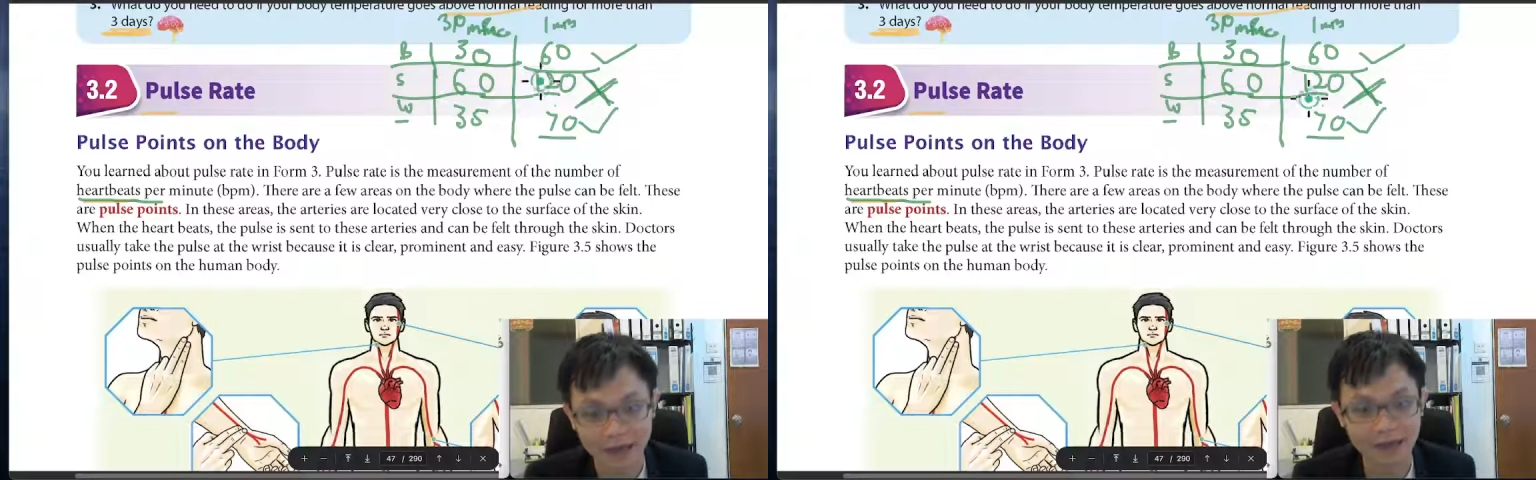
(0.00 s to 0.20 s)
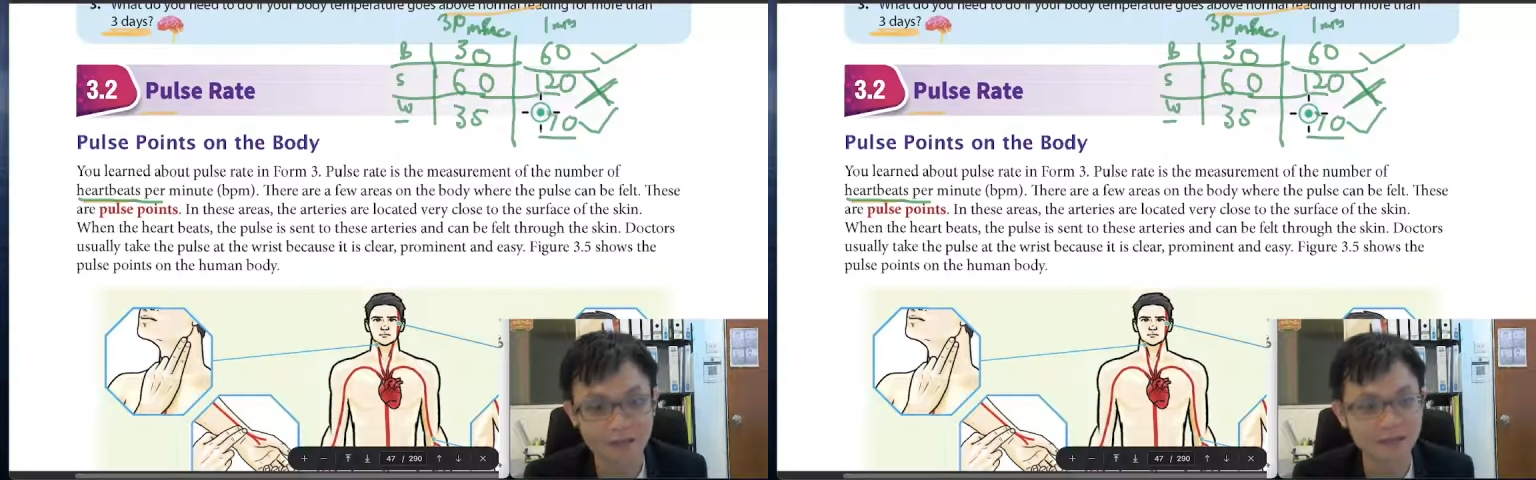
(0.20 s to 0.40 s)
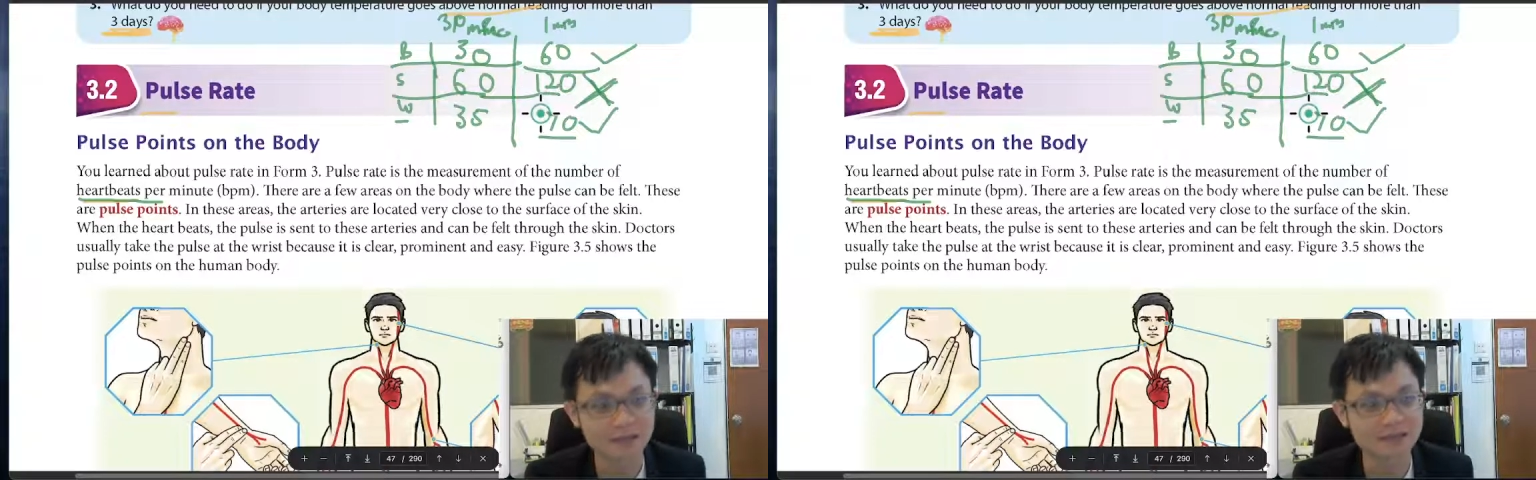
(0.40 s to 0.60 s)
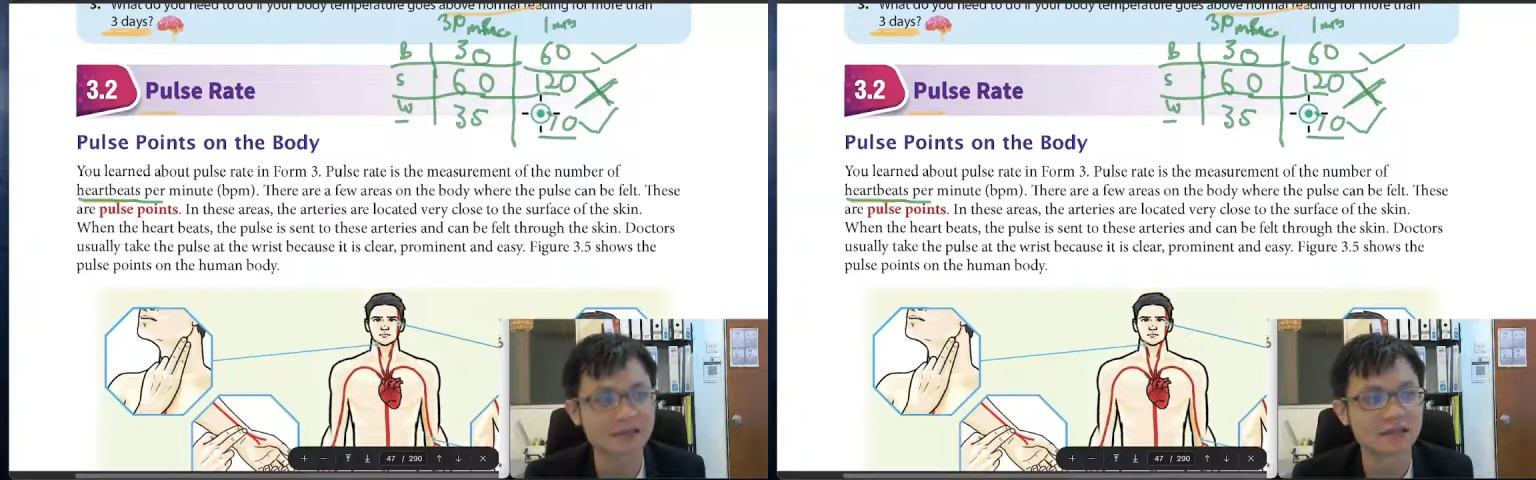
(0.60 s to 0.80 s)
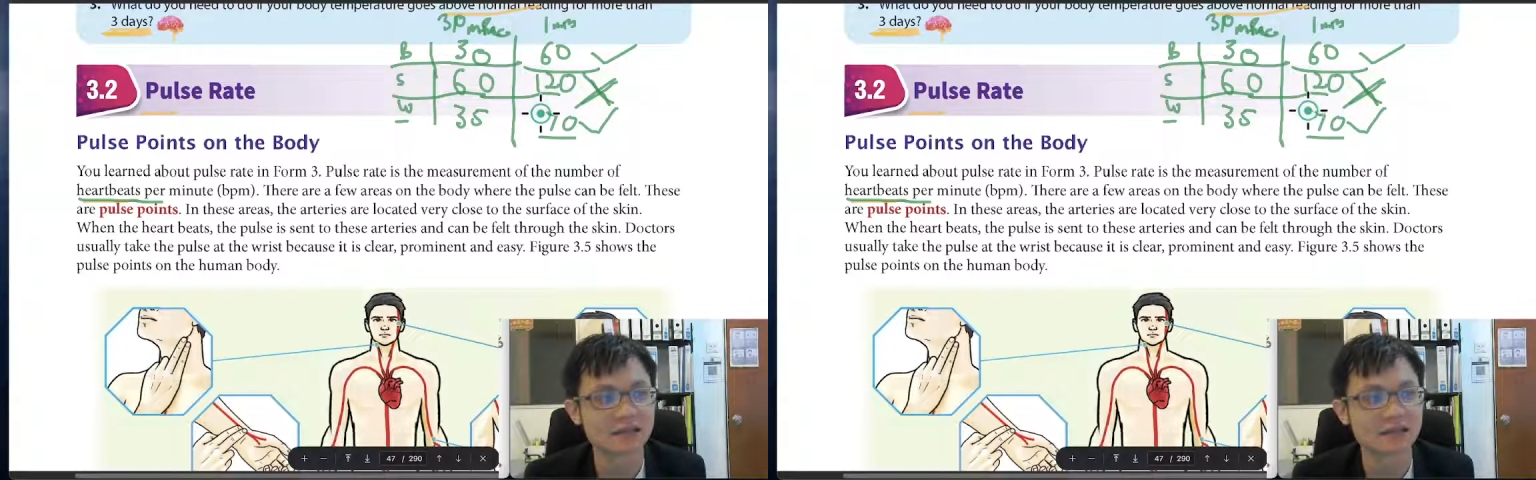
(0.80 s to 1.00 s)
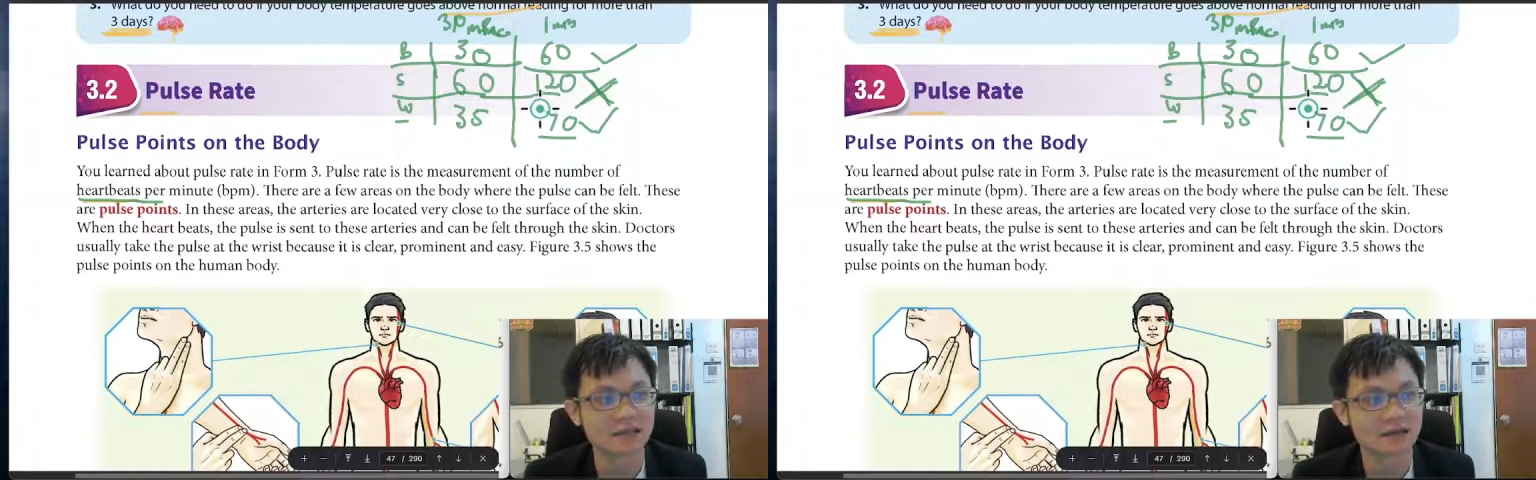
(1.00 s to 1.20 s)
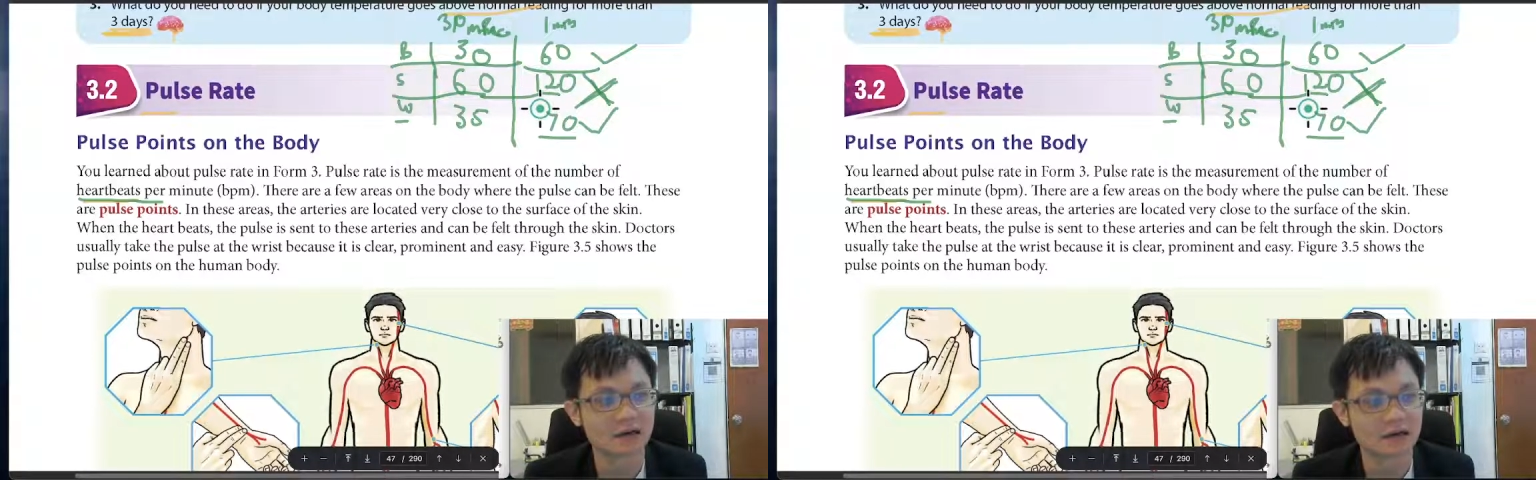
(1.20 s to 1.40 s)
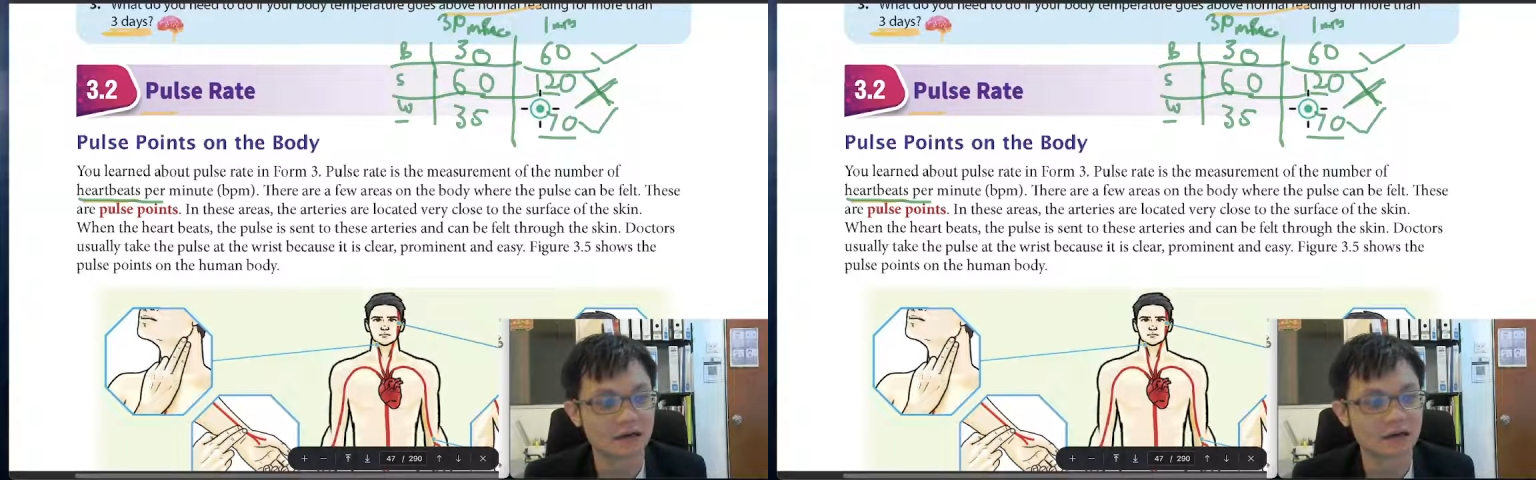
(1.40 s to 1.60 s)
means
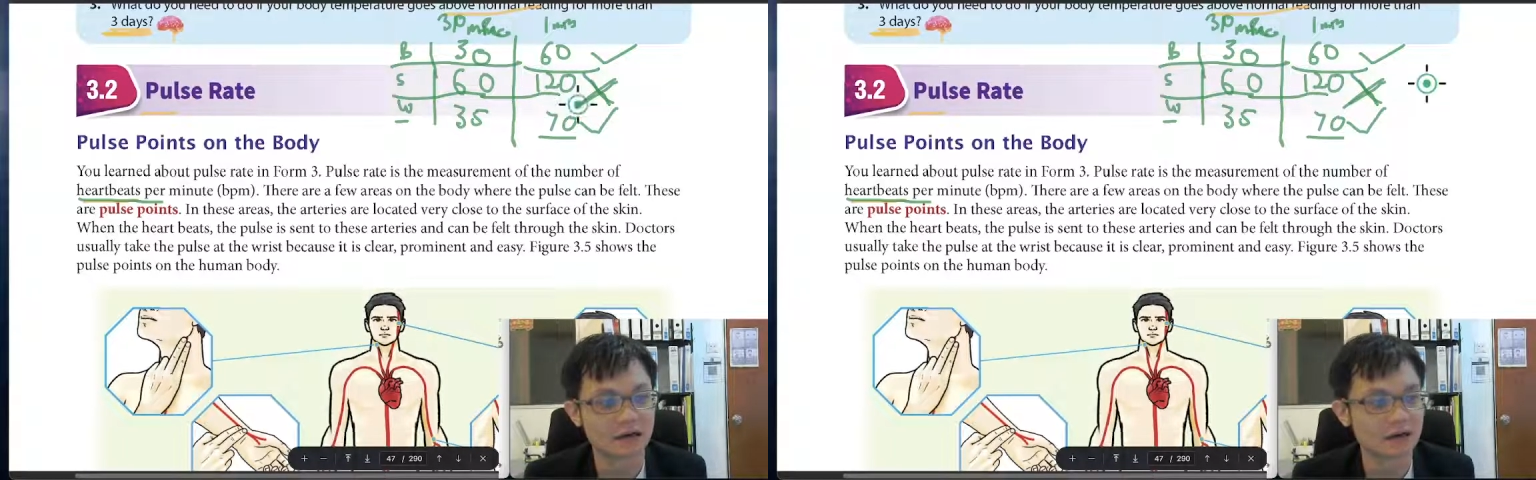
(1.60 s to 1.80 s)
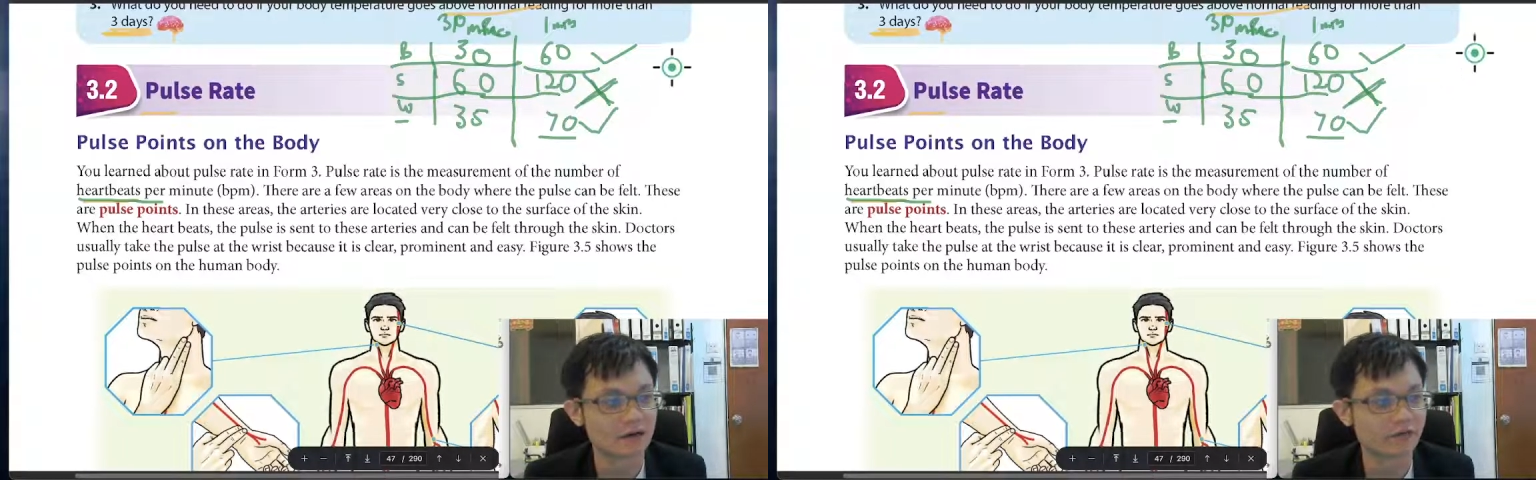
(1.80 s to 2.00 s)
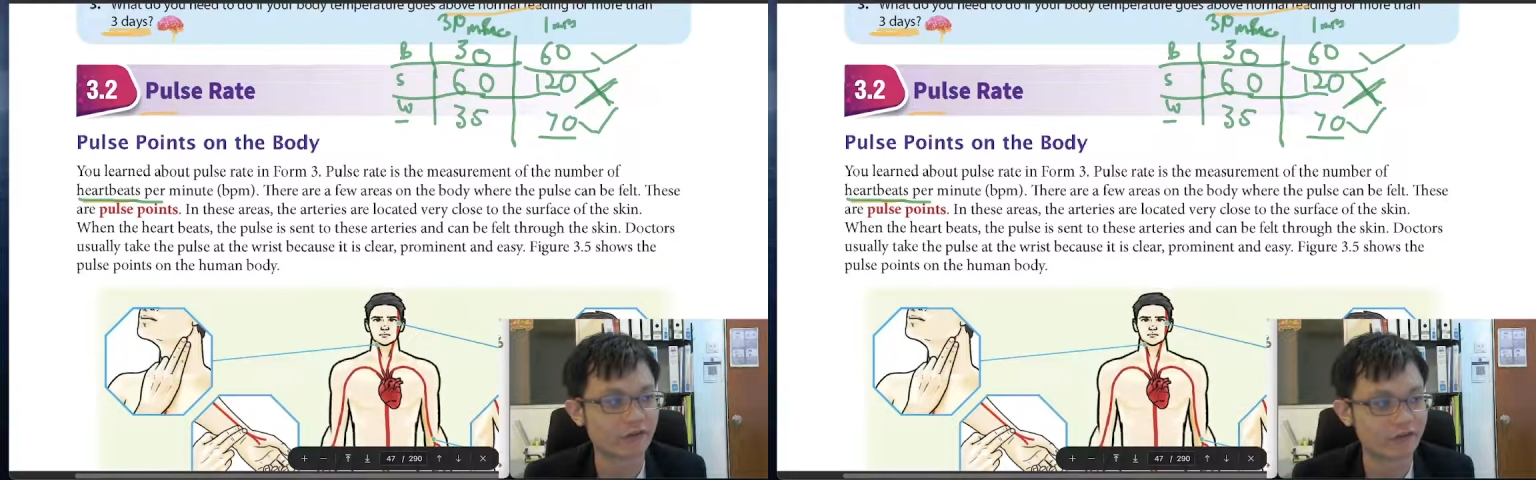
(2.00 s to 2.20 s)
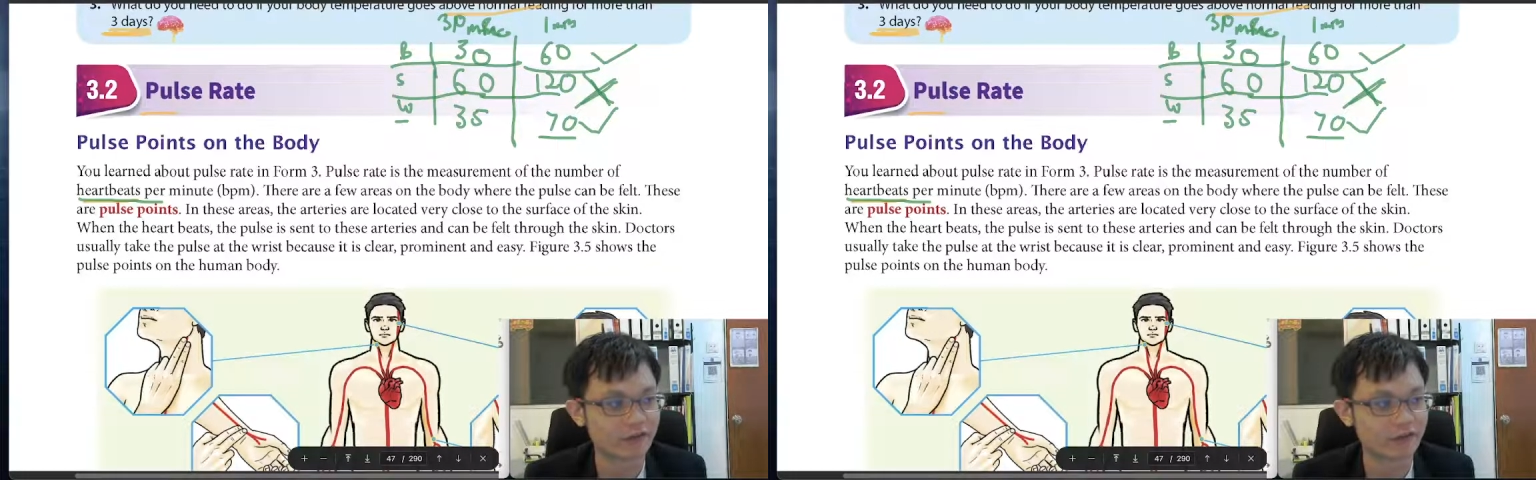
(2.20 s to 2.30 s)
very